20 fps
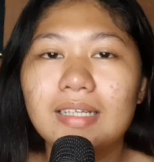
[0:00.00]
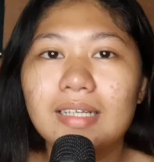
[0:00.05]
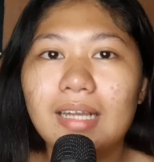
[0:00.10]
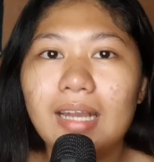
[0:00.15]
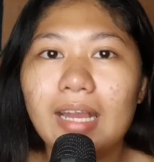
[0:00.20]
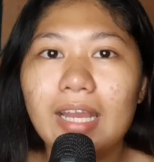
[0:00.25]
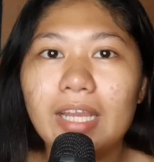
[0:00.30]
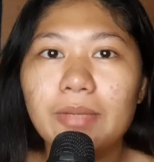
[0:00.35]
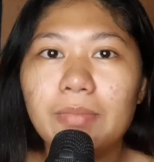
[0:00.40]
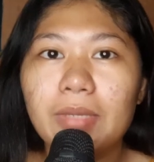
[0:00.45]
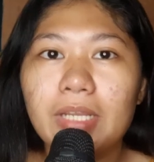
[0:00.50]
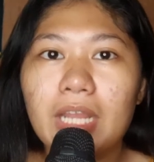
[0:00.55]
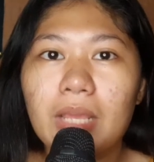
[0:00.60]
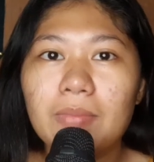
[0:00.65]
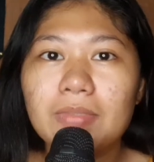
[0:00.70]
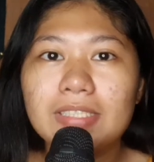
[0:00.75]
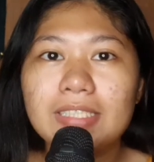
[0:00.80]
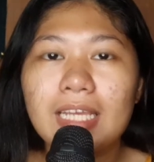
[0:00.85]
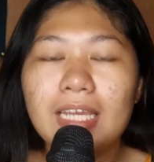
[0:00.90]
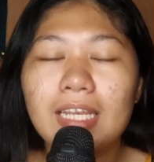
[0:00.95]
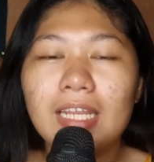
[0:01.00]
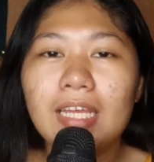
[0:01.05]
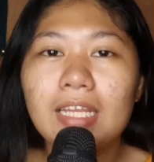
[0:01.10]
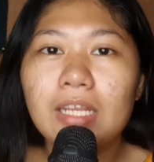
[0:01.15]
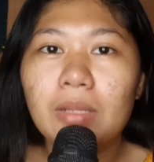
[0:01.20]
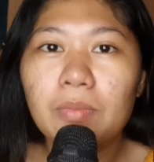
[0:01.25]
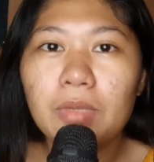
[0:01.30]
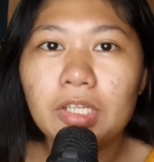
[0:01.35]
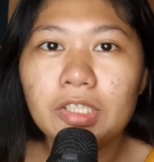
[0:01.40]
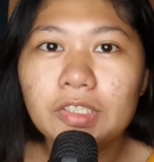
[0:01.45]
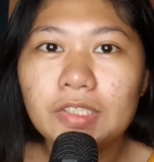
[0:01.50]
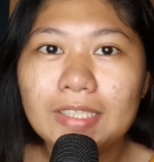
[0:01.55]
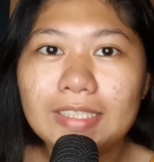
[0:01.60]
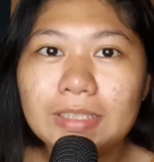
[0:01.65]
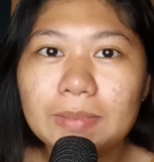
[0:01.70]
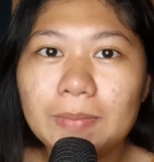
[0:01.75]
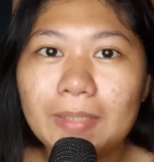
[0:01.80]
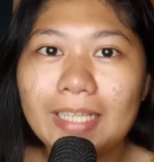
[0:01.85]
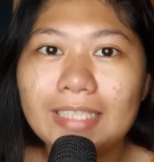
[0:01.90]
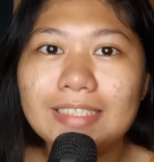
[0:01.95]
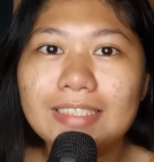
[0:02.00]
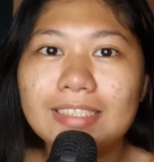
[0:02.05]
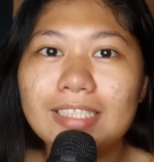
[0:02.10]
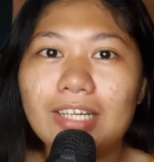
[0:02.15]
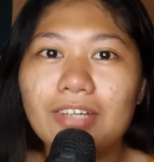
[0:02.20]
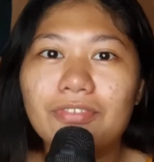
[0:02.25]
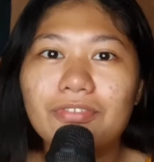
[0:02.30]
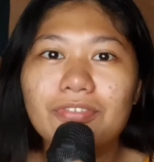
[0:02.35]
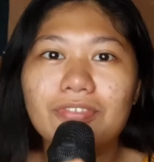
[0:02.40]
Hi, my name is Hannah and I'm here to explain stuff.